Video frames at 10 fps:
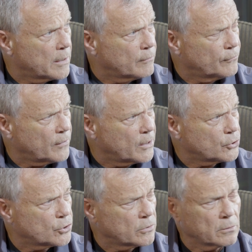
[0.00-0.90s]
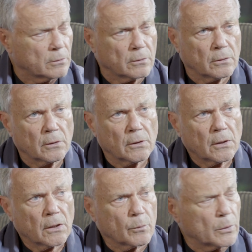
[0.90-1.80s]
inflation.
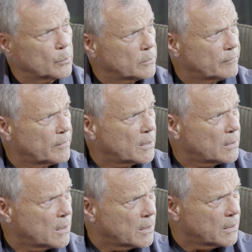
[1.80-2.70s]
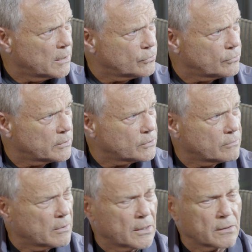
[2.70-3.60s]
We wouldn't have had high interest
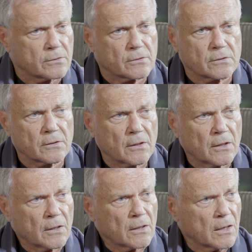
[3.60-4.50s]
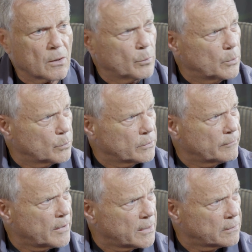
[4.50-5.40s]
rates. We wouldn't
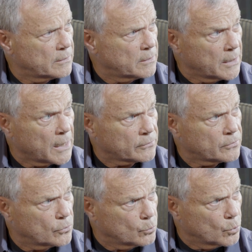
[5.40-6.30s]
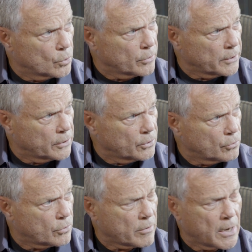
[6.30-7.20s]
have had yet the war in
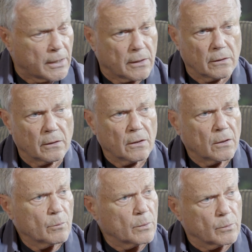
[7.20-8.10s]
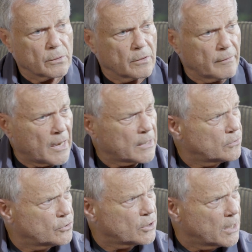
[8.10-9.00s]
Ukraine. We wouldn't have
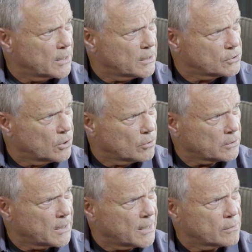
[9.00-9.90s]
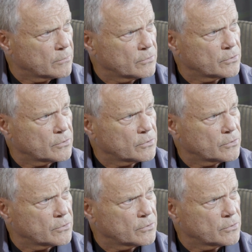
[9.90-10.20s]
had Chinese lockdowns.